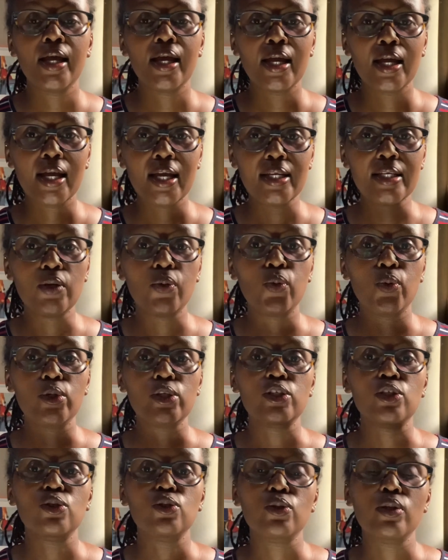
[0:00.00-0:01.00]
equals
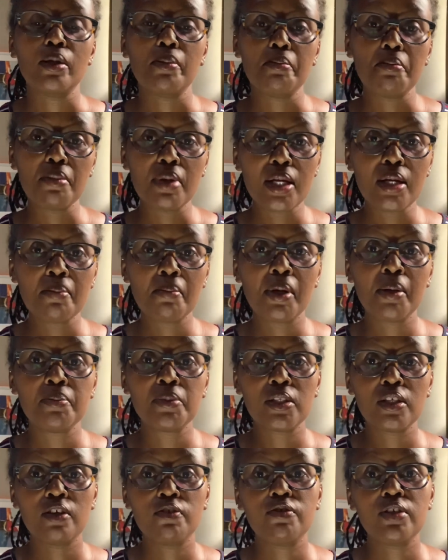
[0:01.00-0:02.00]
to the minimum
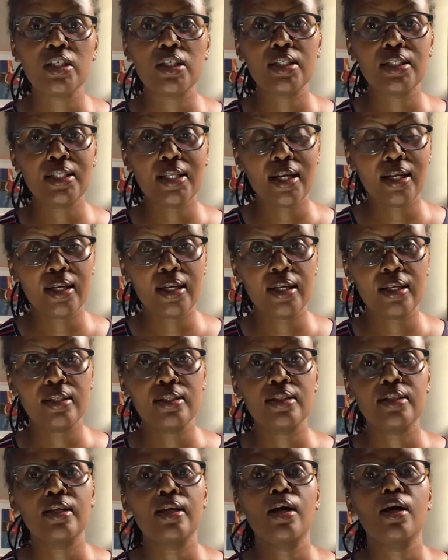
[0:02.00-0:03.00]
safety standards
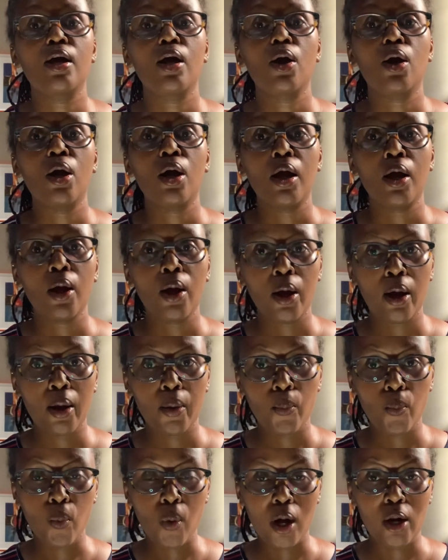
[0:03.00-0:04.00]

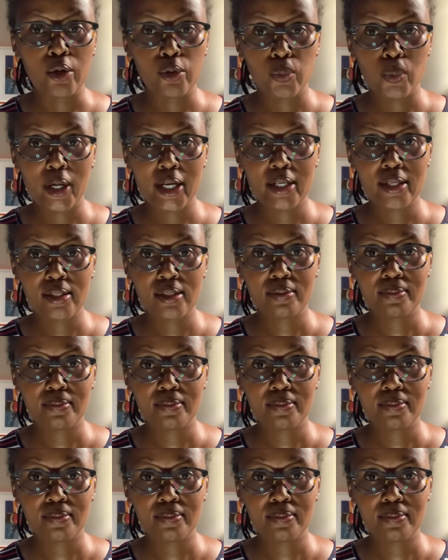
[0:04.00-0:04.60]
worldwide,